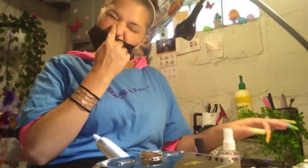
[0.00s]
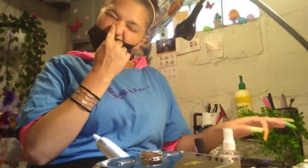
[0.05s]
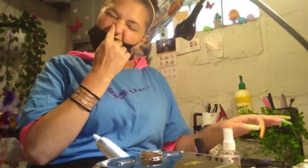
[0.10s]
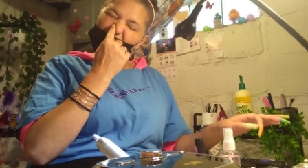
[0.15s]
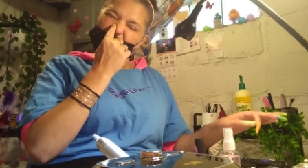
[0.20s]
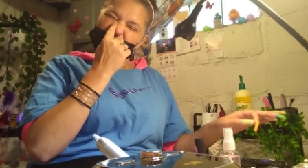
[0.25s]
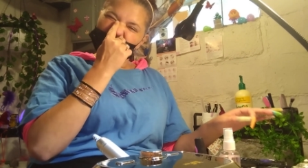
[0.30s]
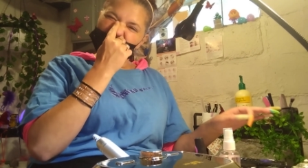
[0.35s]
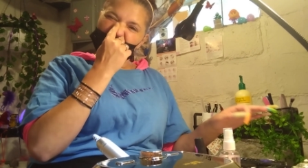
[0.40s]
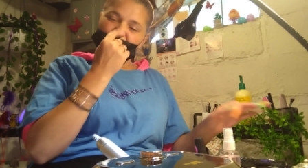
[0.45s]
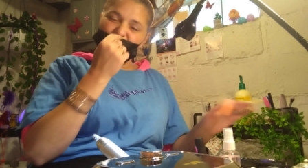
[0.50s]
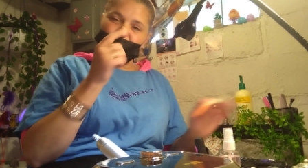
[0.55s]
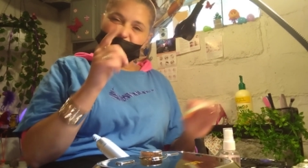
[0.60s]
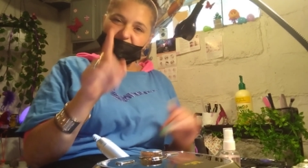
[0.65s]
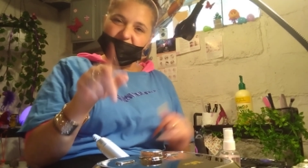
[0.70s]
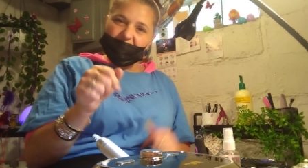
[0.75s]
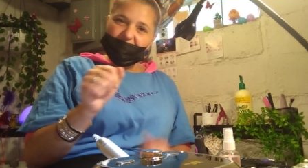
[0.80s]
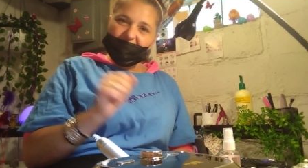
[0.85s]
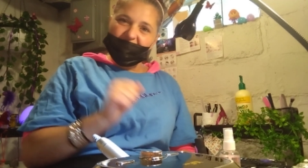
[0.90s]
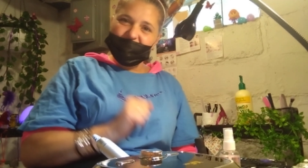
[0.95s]
So don't
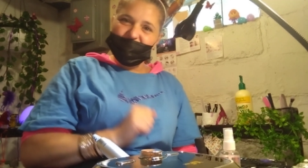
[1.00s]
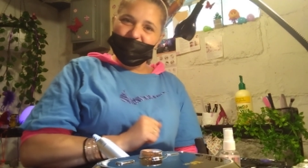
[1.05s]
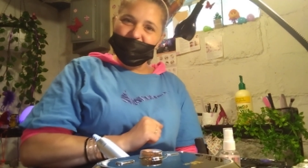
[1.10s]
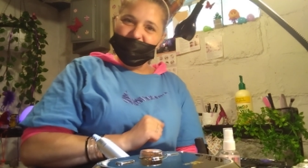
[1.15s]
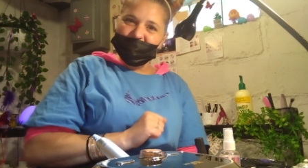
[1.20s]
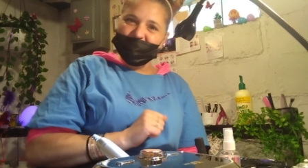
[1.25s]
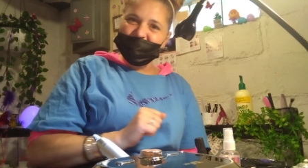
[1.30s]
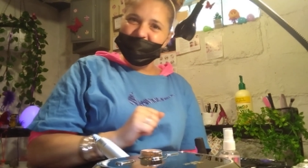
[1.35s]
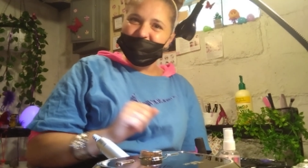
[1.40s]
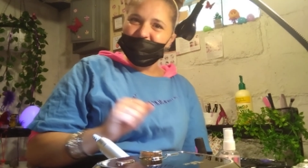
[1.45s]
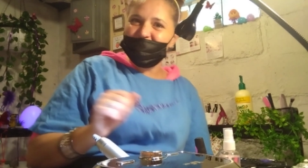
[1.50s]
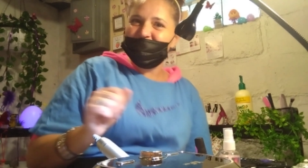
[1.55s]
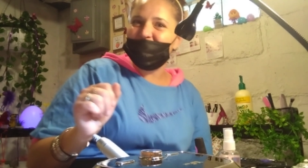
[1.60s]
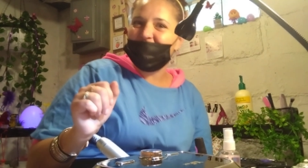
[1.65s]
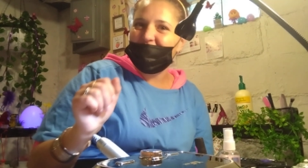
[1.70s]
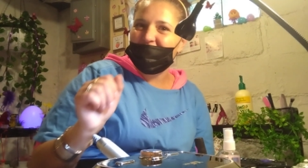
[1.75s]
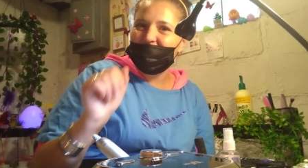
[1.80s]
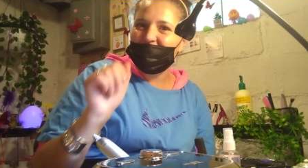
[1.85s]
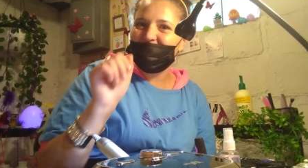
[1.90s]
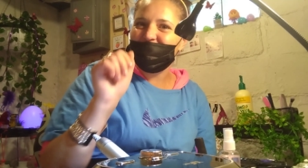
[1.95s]
forget,
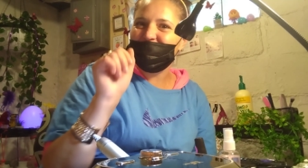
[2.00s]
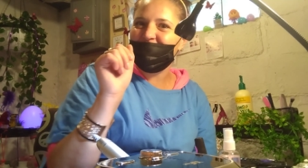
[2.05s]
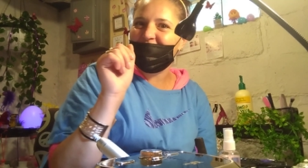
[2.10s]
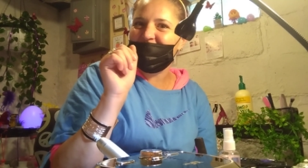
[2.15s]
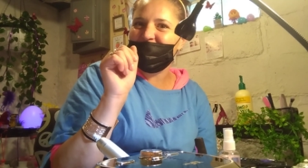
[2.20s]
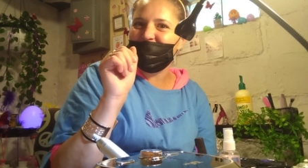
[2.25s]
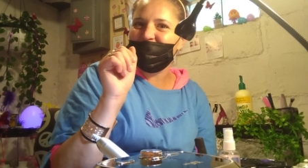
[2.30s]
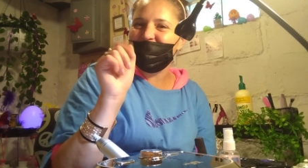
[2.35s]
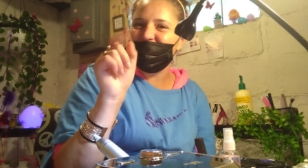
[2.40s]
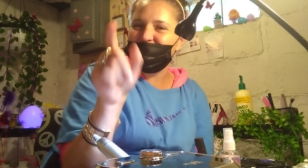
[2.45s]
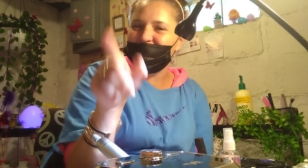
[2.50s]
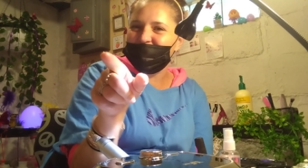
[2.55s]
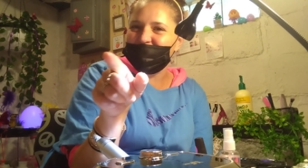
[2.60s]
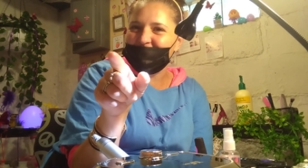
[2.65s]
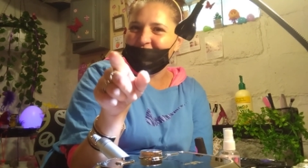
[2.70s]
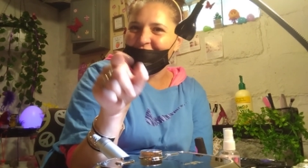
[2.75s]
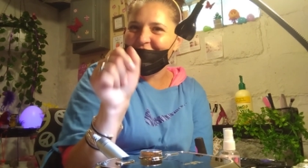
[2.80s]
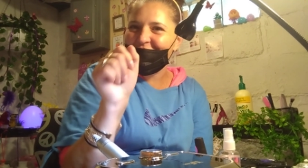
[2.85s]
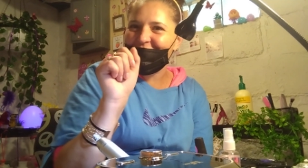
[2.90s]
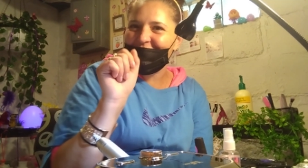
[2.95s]
go to my channel and
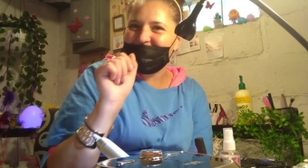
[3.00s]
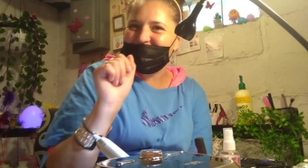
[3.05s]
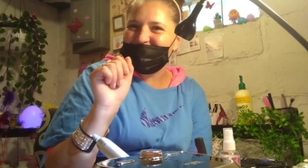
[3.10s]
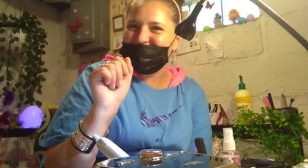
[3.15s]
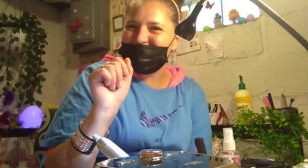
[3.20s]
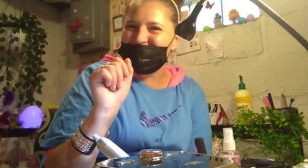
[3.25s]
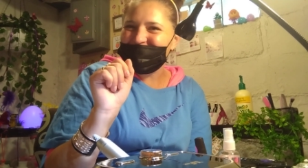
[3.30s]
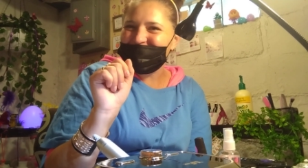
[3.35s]
subscribe.